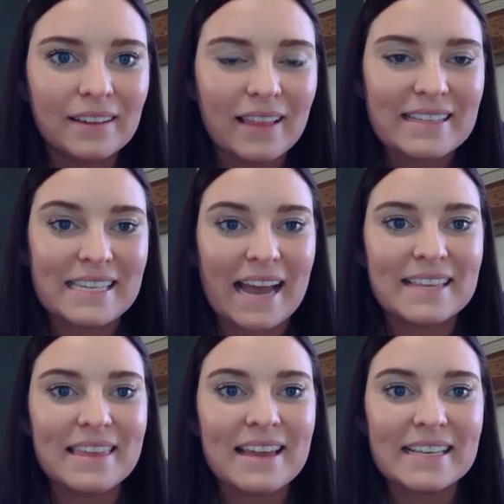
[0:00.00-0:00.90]
Let's see.
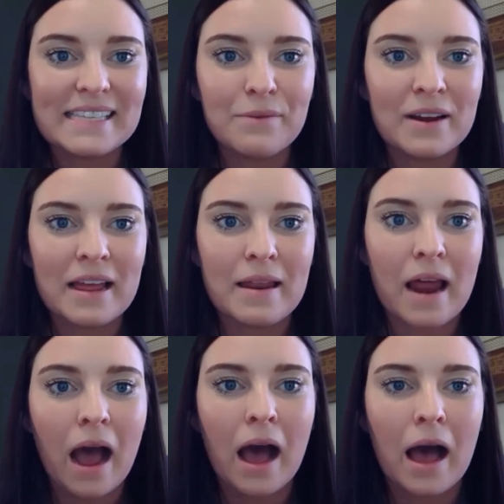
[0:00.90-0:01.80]
I think I see one
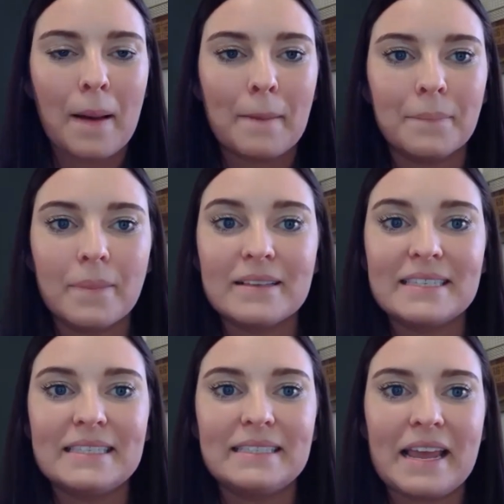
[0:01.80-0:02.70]
in um,
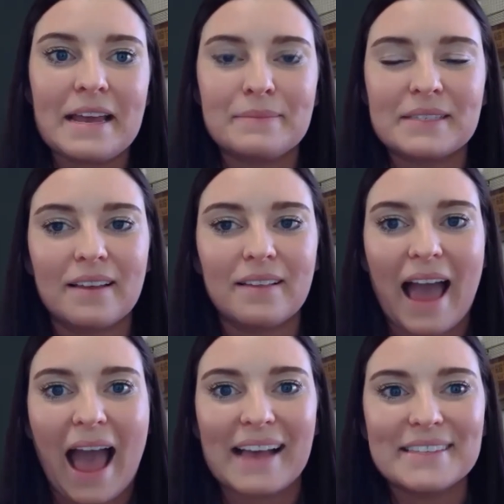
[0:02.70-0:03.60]
Sam's
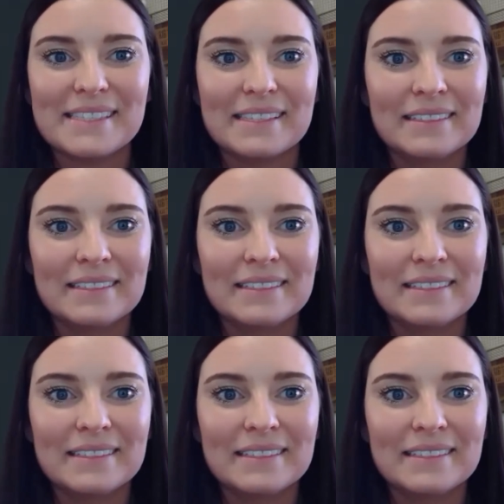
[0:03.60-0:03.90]
class.